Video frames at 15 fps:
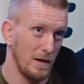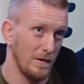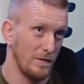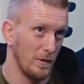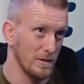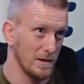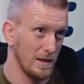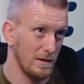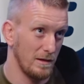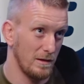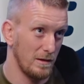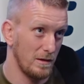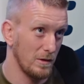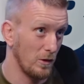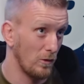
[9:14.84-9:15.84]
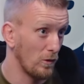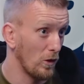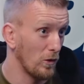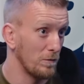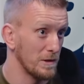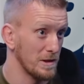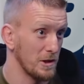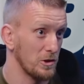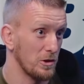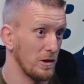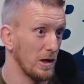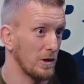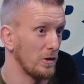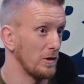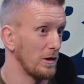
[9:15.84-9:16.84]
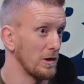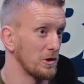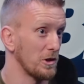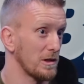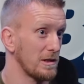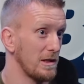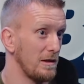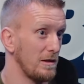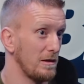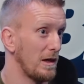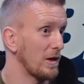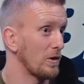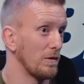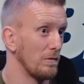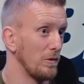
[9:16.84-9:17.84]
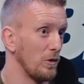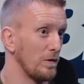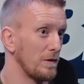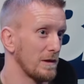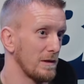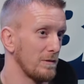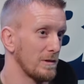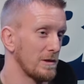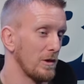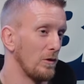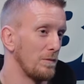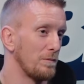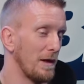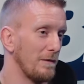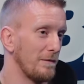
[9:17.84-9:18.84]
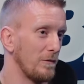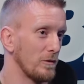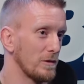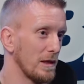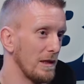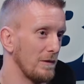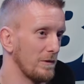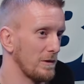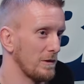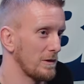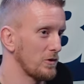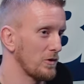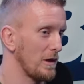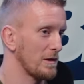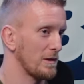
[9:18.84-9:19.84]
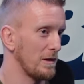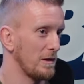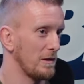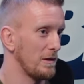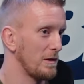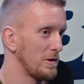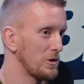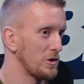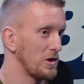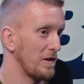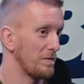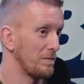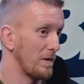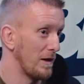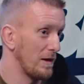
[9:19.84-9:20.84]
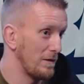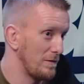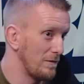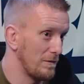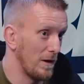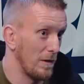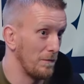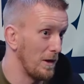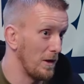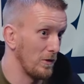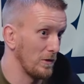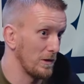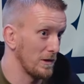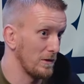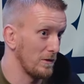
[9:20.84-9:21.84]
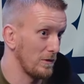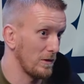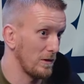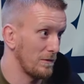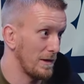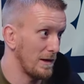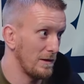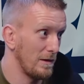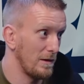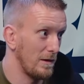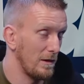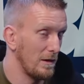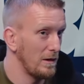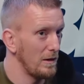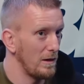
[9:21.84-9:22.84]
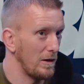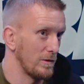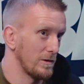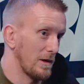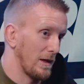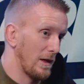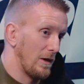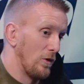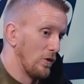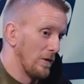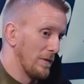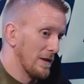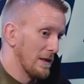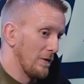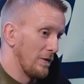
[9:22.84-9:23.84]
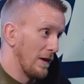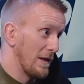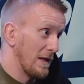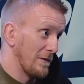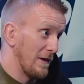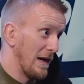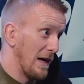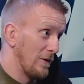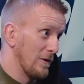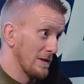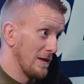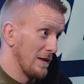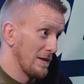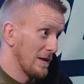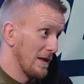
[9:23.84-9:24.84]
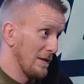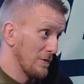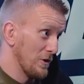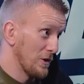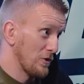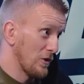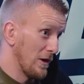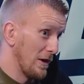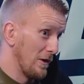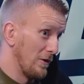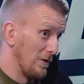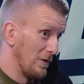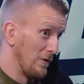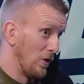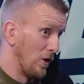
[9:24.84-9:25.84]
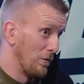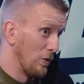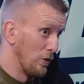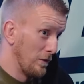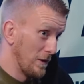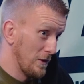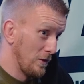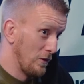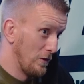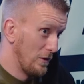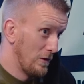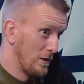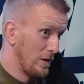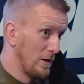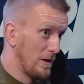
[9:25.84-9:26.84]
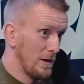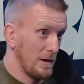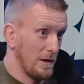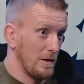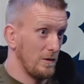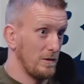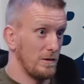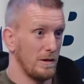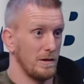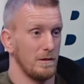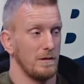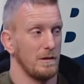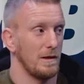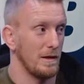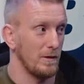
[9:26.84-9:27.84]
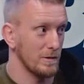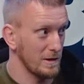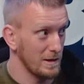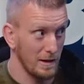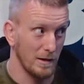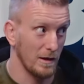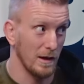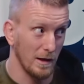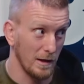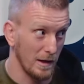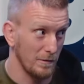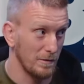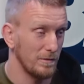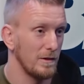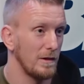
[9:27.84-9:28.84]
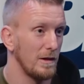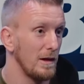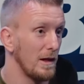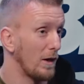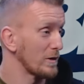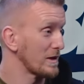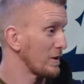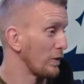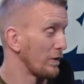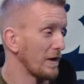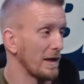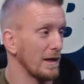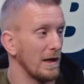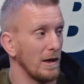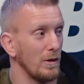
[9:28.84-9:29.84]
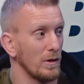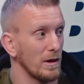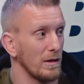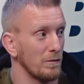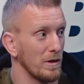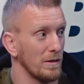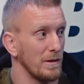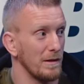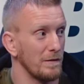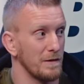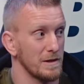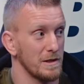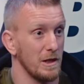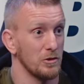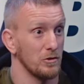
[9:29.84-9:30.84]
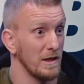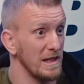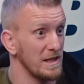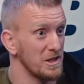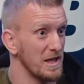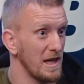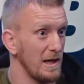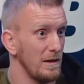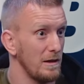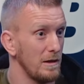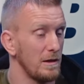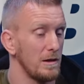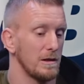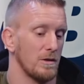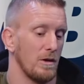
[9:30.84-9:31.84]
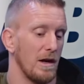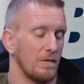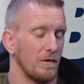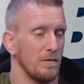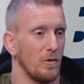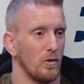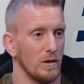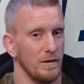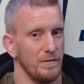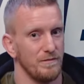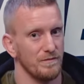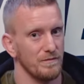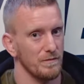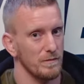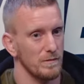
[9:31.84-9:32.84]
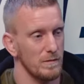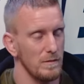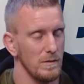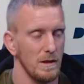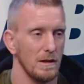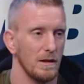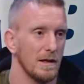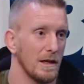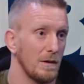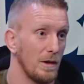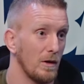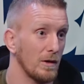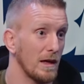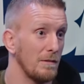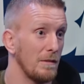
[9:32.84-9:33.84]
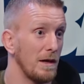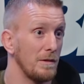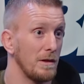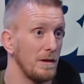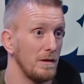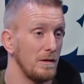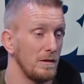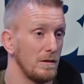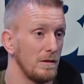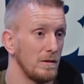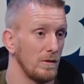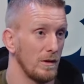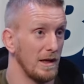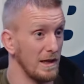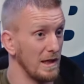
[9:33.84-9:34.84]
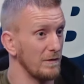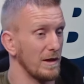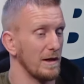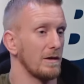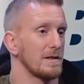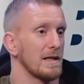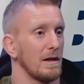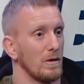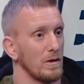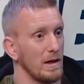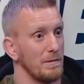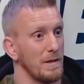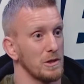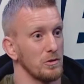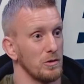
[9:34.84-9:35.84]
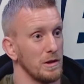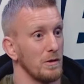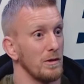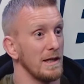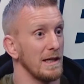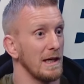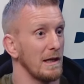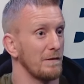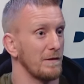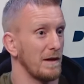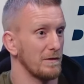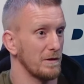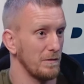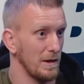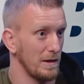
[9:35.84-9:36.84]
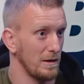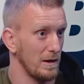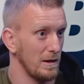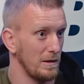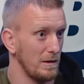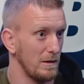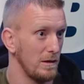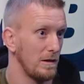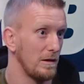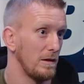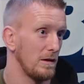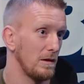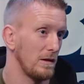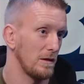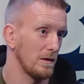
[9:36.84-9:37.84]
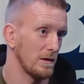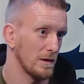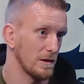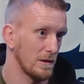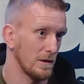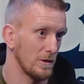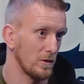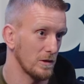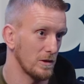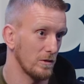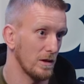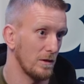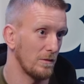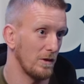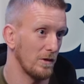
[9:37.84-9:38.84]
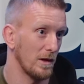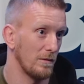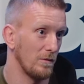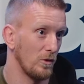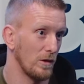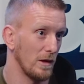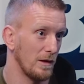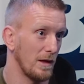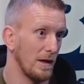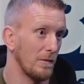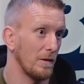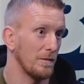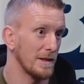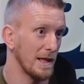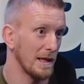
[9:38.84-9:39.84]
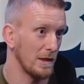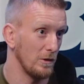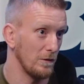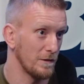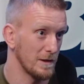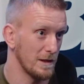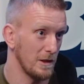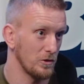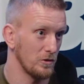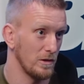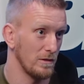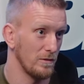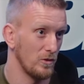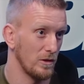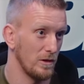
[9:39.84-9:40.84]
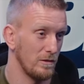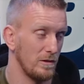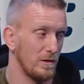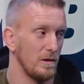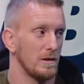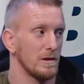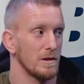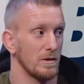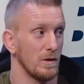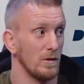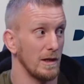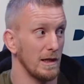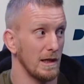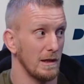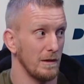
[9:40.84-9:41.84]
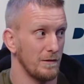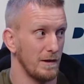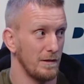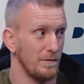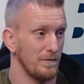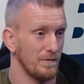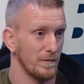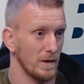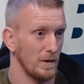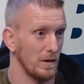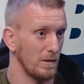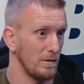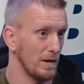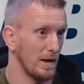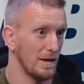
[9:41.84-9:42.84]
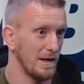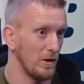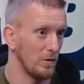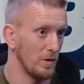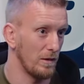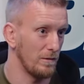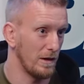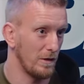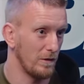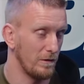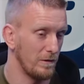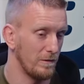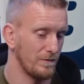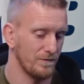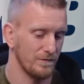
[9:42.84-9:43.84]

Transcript: if I was in the wrong position, I couldn't adjust it. I couldn't move because it was so painful to even try to shift my, my butt on the, on the bed. I was like holding myself like this for hours at a time, just trying to not move at all, you know? And I was saying like, are they, I was still thinking that they were going to bring me in for surgery each day. So every morning they'd tell me, okay, maybe, well in the evening they'll say, like, okay, make sure you don't eat anything after midnight because the doctors will come around in the morning. They might be taking you for surgery in the morning. So don't eat anything. You're going to be like nailed by mouth.